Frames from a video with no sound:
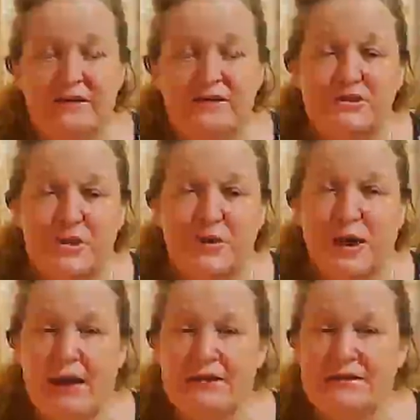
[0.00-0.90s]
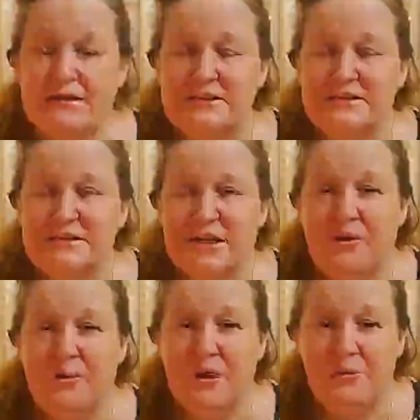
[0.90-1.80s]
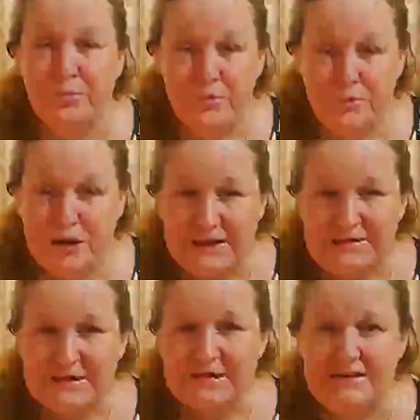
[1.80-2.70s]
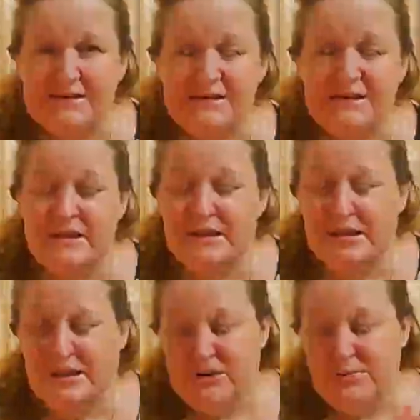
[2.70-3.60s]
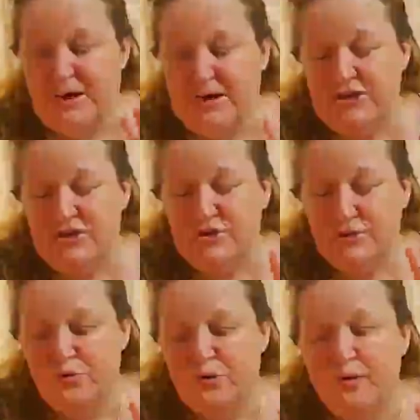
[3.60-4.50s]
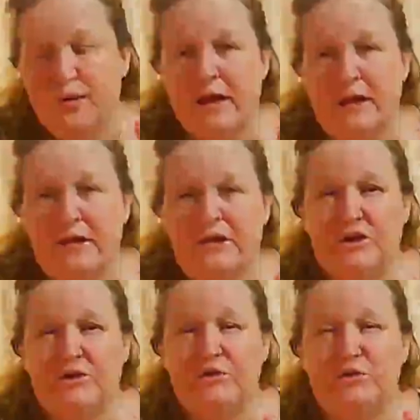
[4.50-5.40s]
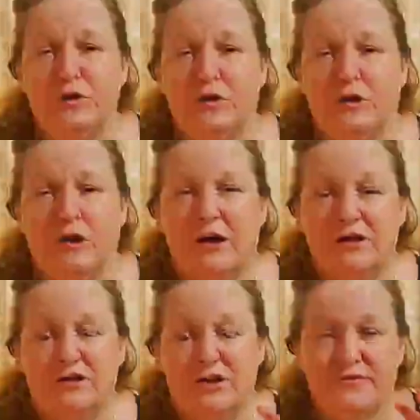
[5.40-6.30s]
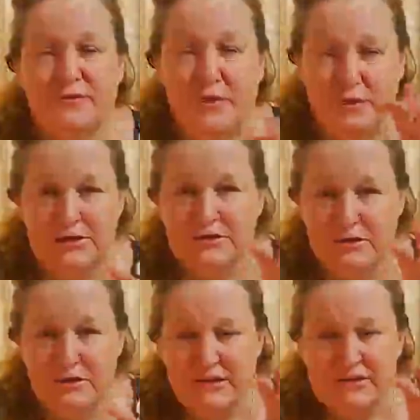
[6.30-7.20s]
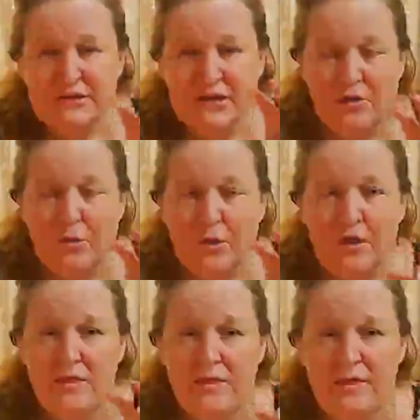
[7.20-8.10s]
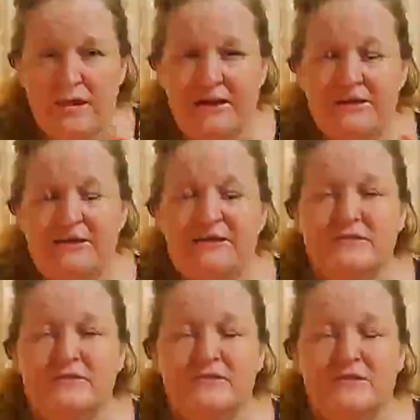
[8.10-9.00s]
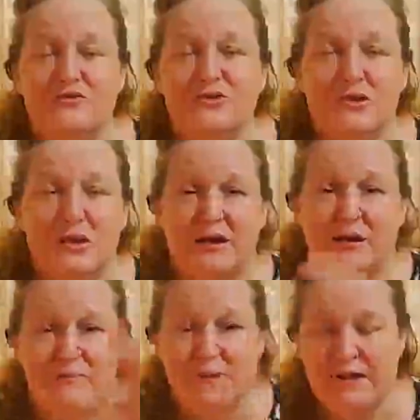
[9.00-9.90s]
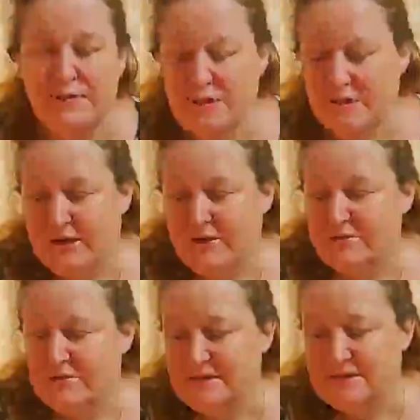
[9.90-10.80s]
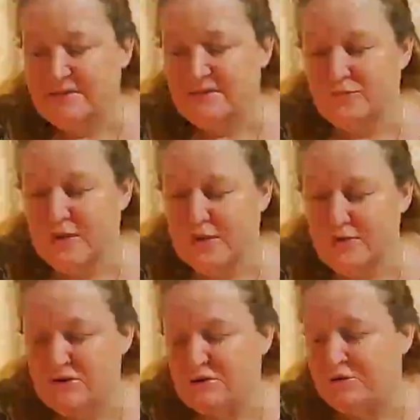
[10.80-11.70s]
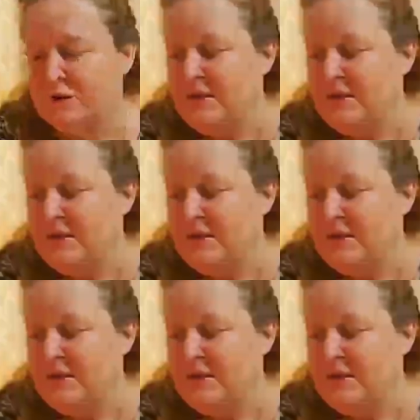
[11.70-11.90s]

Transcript: So as this week progresses, you know, make sure that you are not just focused on this one thing to the exclusion of everything else that is around you.